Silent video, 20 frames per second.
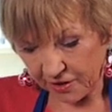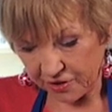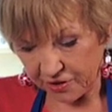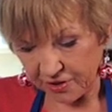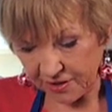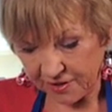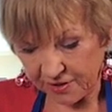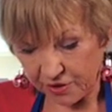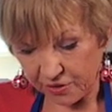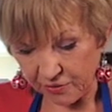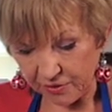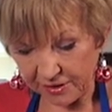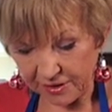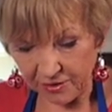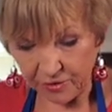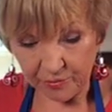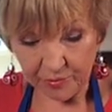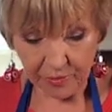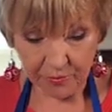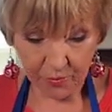you just do a
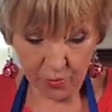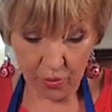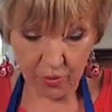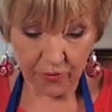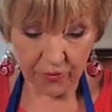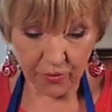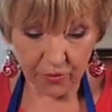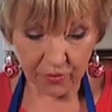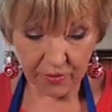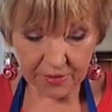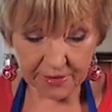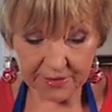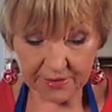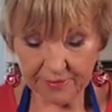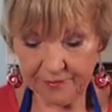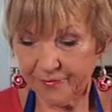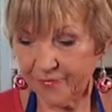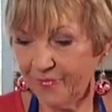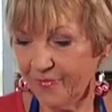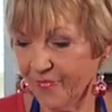little bit more, of course.
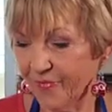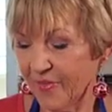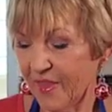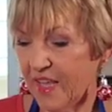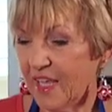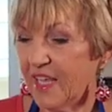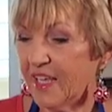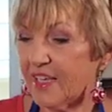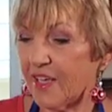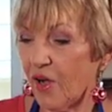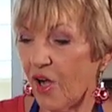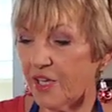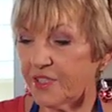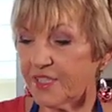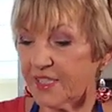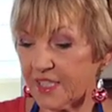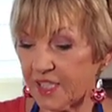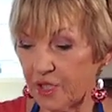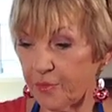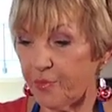Now, I'm
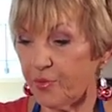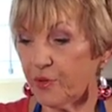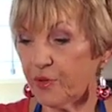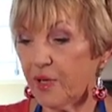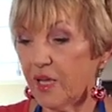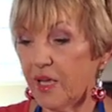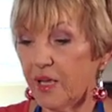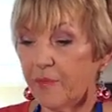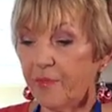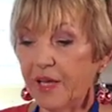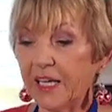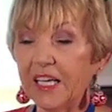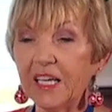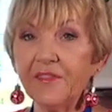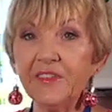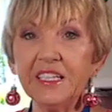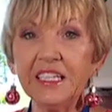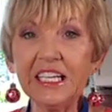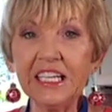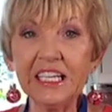just going to put
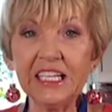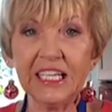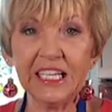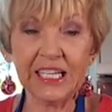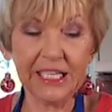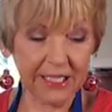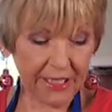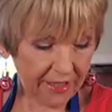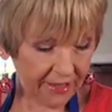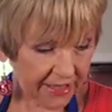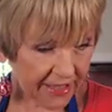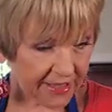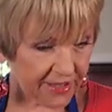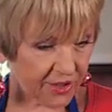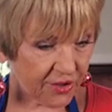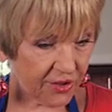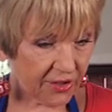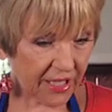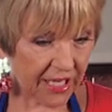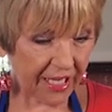everything in here. Let's
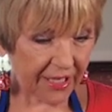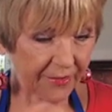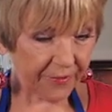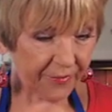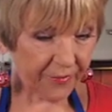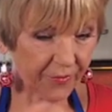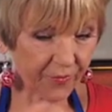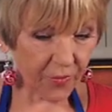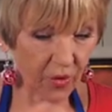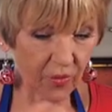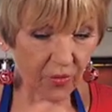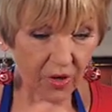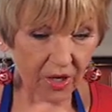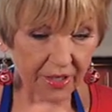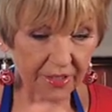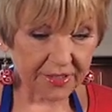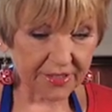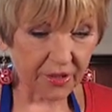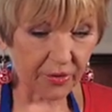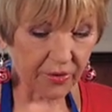do that. All
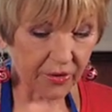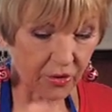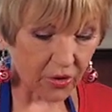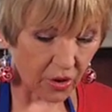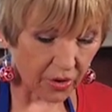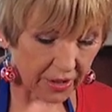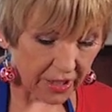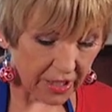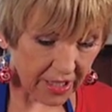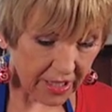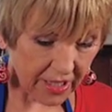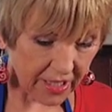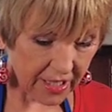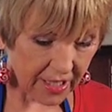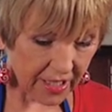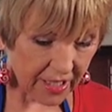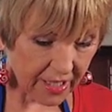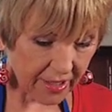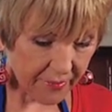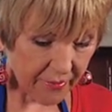right, so we've got
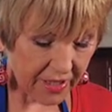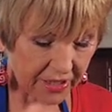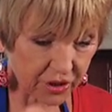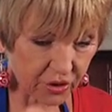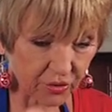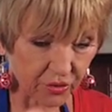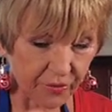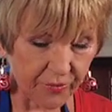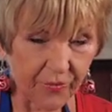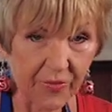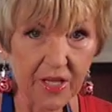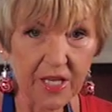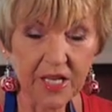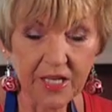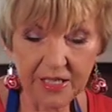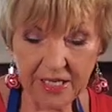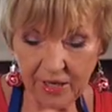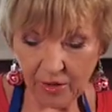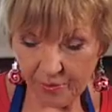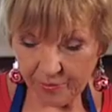mushroom.
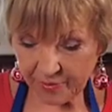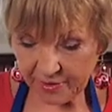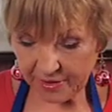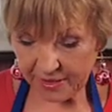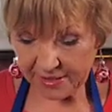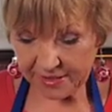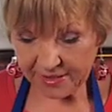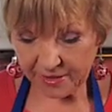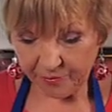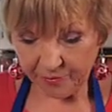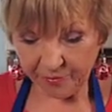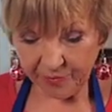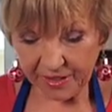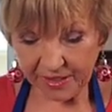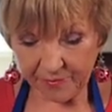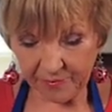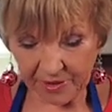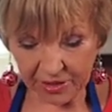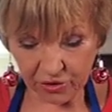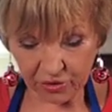Now, these are big
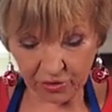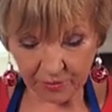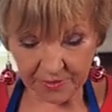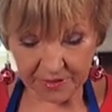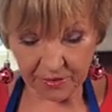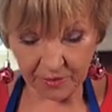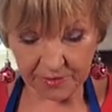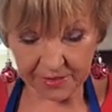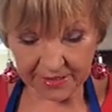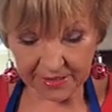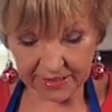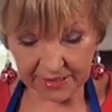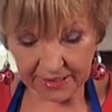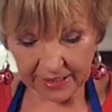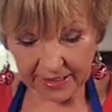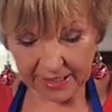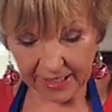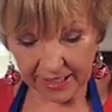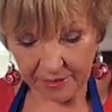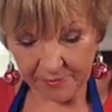mushrooms, so I'm just going to
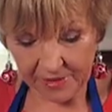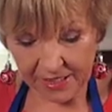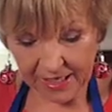cut them in